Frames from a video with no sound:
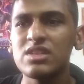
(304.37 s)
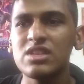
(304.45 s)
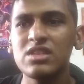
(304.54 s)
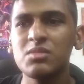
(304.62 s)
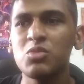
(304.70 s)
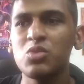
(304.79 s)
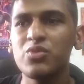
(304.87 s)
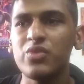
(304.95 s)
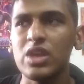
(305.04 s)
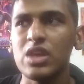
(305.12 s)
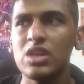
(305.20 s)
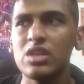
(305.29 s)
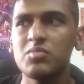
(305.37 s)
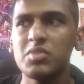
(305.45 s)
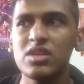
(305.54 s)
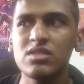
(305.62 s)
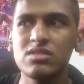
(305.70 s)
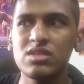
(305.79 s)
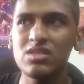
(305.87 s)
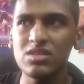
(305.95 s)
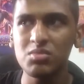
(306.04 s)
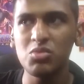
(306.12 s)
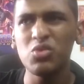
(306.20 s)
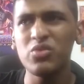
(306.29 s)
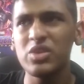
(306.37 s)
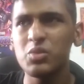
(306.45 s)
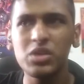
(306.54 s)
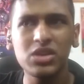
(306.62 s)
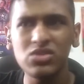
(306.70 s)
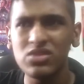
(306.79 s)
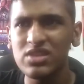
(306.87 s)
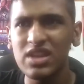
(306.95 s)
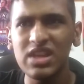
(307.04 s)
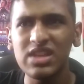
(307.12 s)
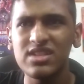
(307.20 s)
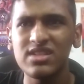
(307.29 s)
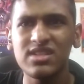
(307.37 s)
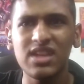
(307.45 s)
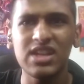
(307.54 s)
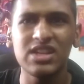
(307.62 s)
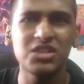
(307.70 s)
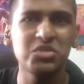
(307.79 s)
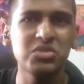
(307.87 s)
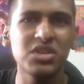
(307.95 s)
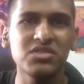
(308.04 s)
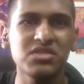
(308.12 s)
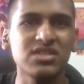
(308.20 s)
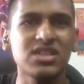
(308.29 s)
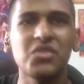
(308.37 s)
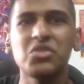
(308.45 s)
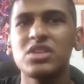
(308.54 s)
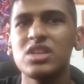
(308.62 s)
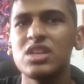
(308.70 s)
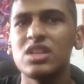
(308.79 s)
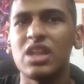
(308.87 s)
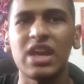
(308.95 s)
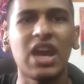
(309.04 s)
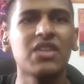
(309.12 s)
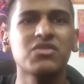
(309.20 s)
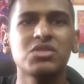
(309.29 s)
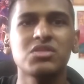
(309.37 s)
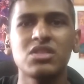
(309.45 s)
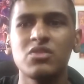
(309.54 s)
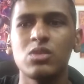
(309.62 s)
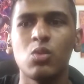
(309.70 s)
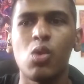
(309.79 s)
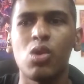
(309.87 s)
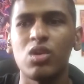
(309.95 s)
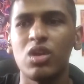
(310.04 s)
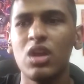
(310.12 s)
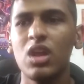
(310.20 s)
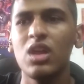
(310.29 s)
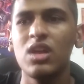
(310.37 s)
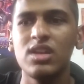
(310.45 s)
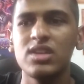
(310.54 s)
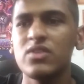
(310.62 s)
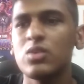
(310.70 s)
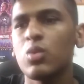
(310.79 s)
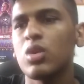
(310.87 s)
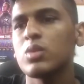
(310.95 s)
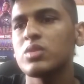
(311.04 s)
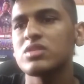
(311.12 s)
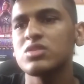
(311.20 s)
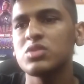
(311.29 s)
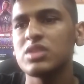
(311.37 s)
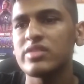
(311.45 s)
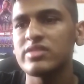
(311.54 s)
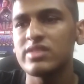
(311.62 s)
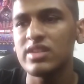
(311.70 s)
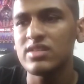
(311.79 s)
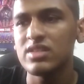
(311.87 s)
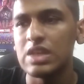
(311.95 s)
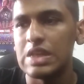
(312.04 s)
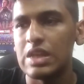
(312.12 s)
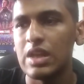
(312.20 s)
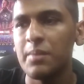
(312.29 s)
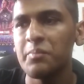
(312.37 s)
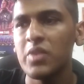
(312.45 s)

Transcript: this movie, because this movie we could say is set in 2017, like after Civil War. Civil War was 2016.